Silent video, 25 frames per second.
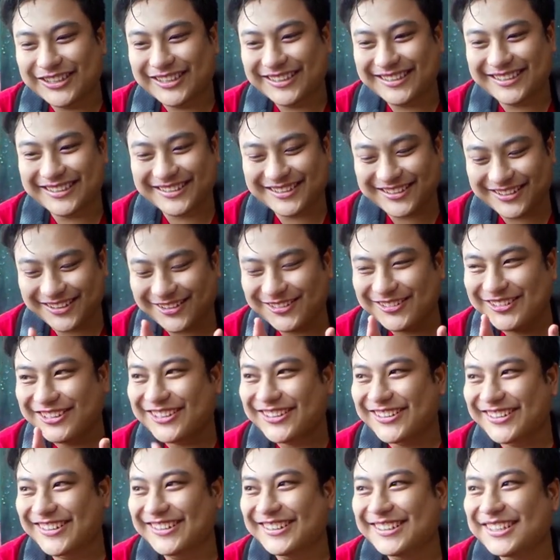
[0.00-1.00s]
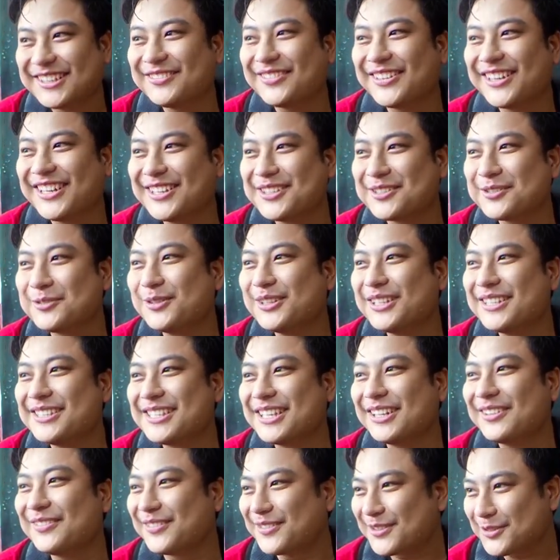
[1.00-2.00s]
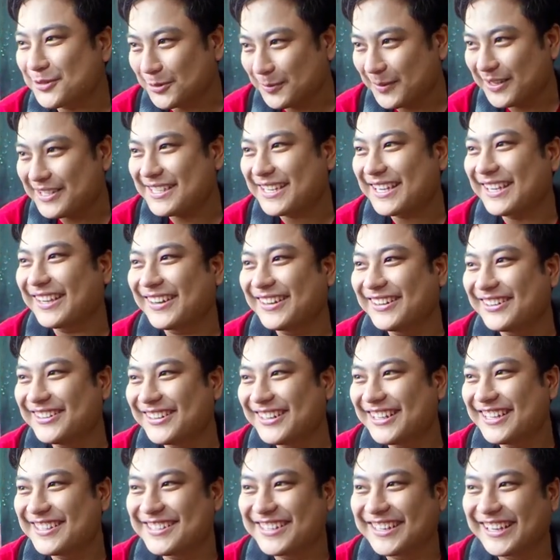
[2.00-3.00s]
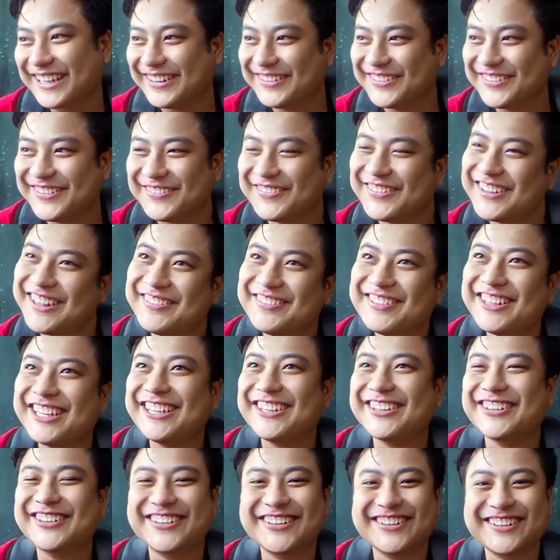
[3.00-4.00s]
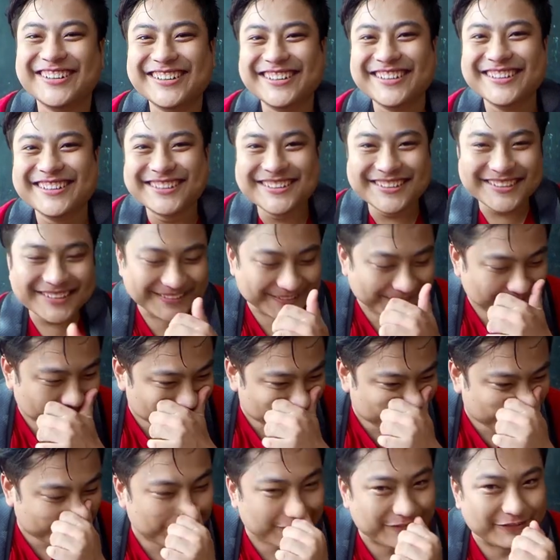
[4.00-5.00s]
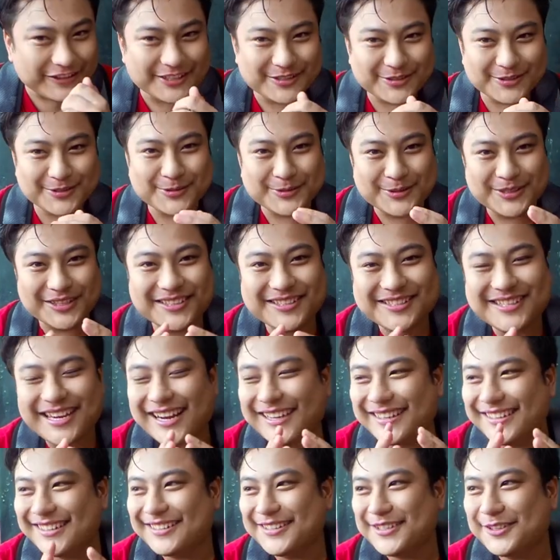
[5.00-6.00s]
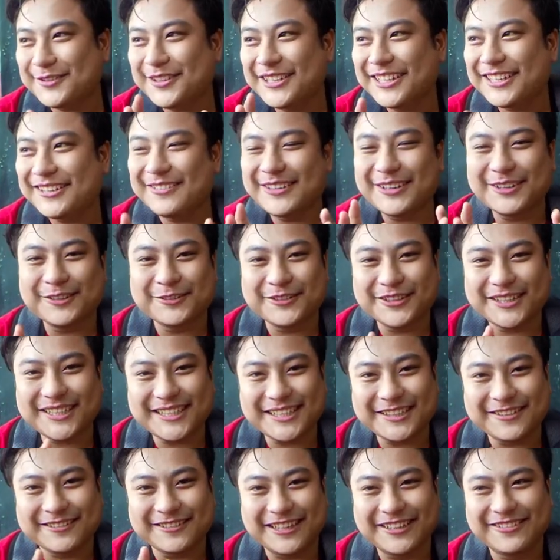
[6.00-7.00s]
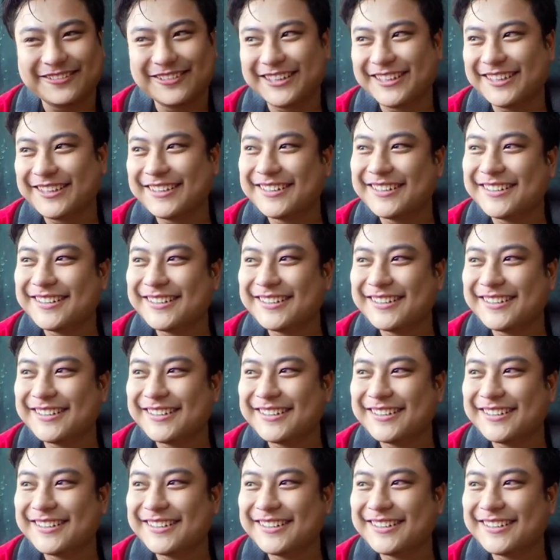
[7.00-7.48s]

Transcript: It is out here in this very school itself. School basic again, the lesser again, no malim teyo. We Sasonians had this unique way of eating why.